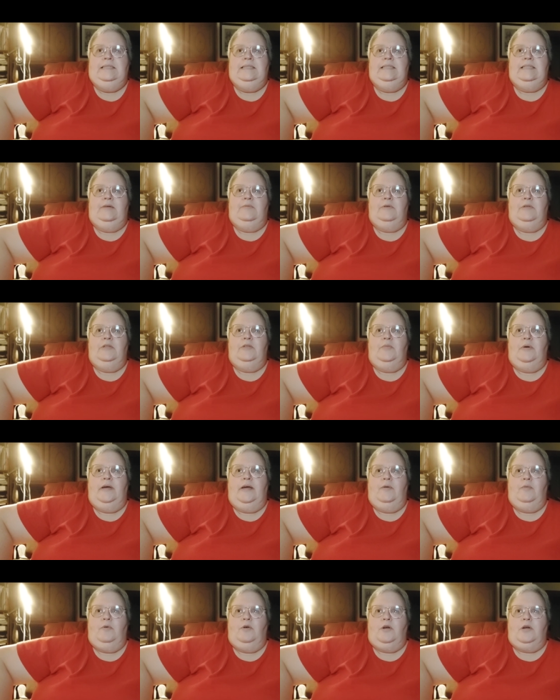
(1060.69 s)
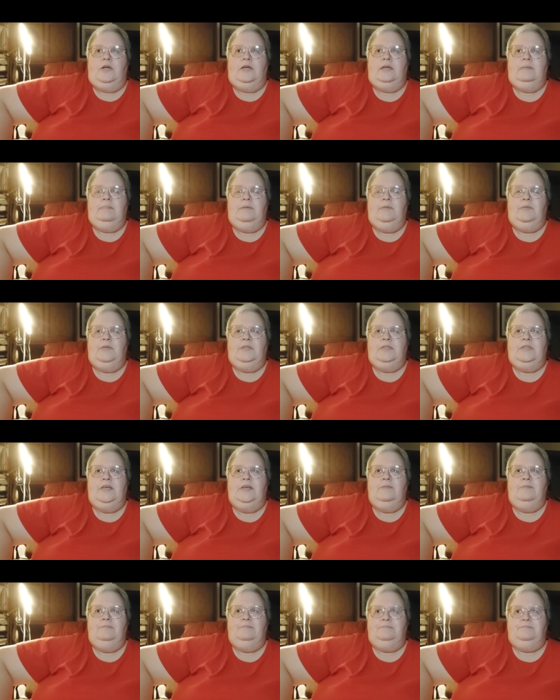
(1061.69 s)
It's not really the way I work, but we'll
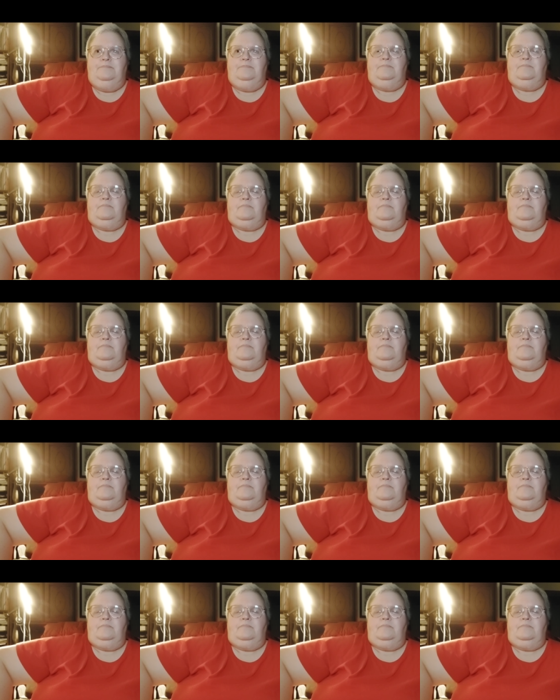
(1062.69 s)
see.